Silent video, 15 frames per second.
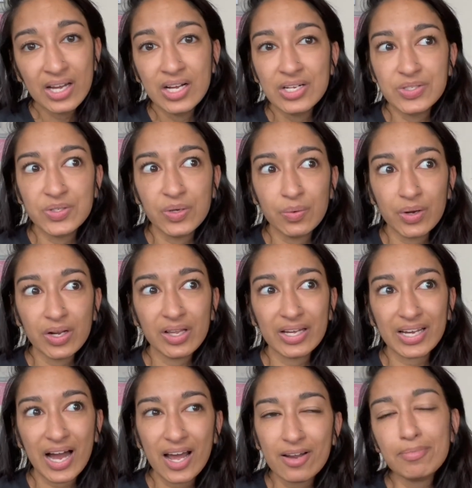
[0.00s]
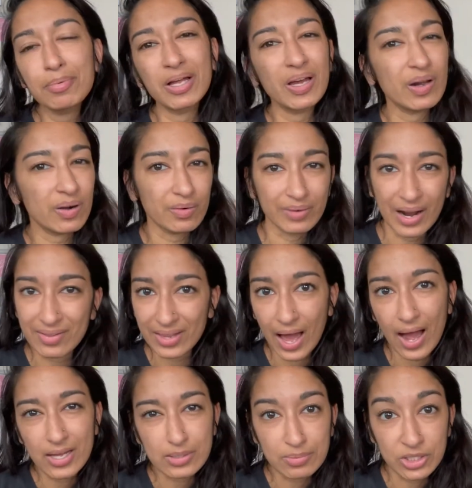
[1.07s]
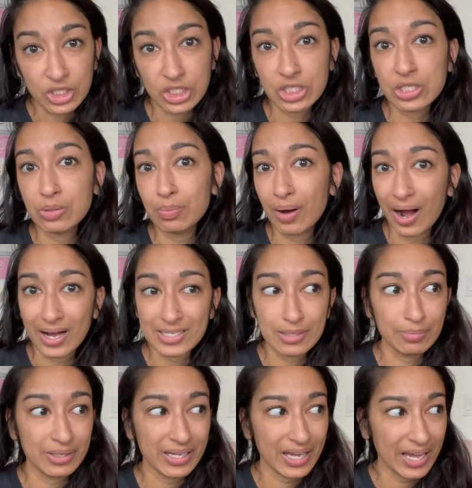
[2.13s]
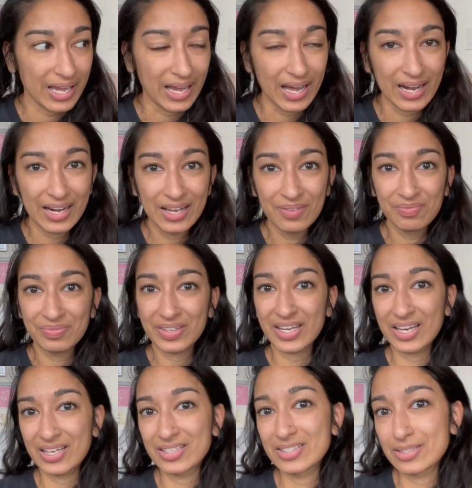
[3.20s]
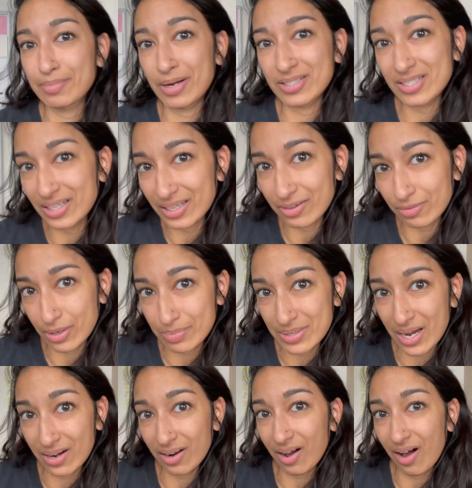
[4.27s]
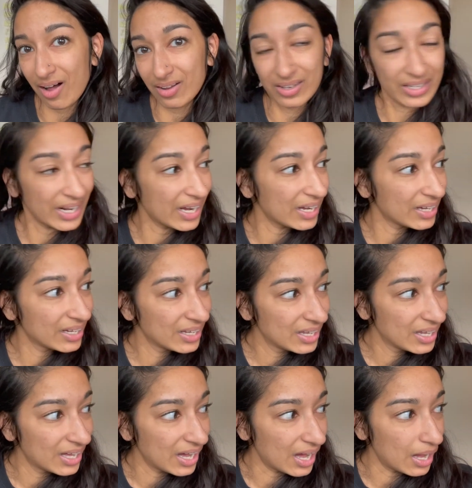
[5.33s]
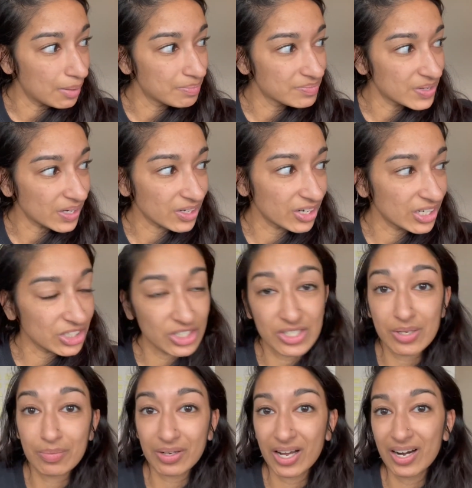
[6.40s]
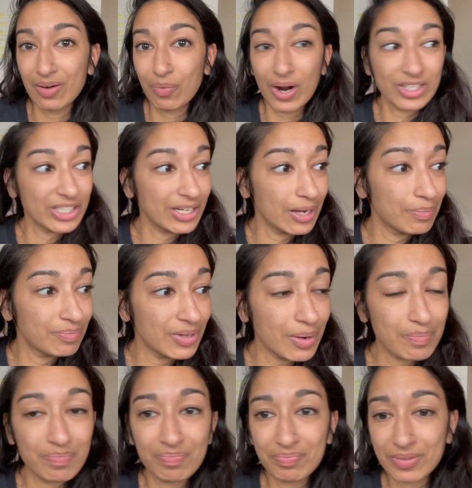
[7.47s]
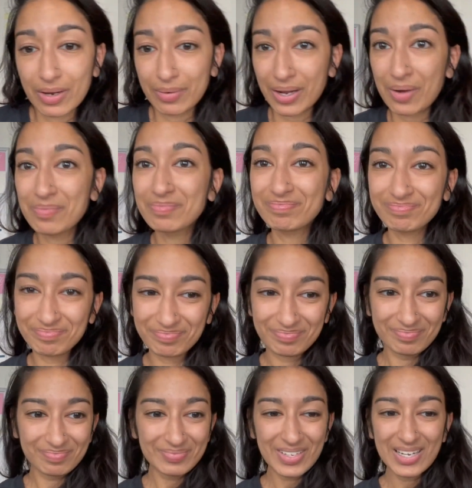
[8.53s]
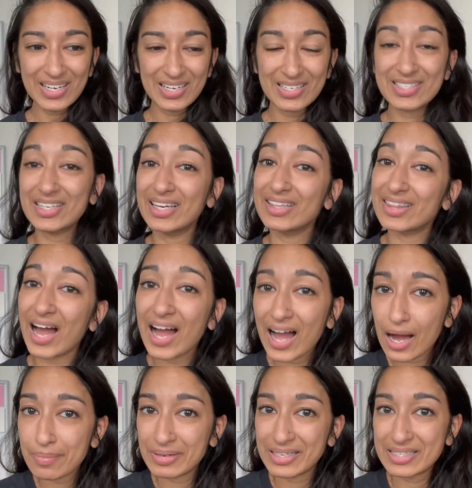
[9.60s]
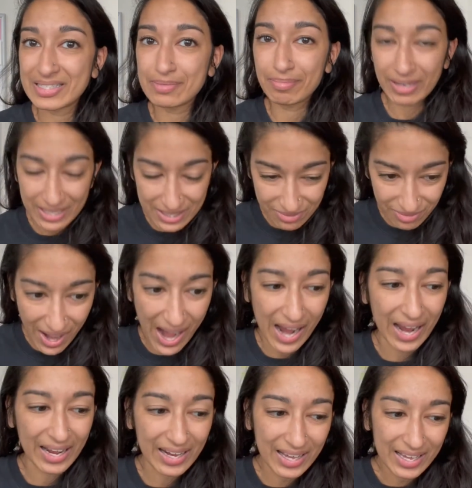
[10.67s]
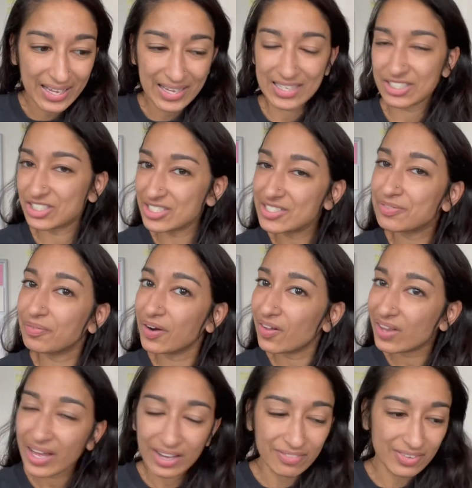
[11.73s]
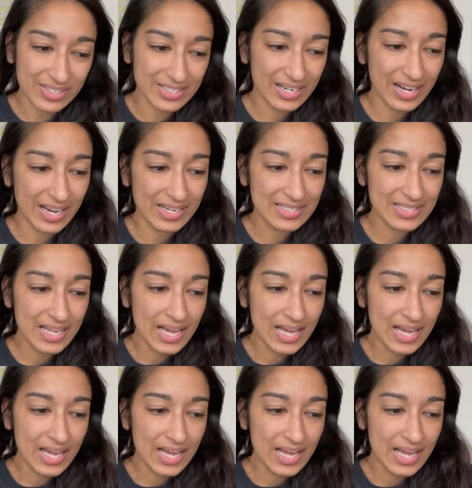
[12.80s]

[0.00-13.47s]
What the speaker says: So you want to like kind of plan around that as much as you possibly can. Keegan's about to like rip down a holiday decoration, so I'm kind of watching him. Yep, there we go. See, that happens, but it's fine. It's just real life as it is.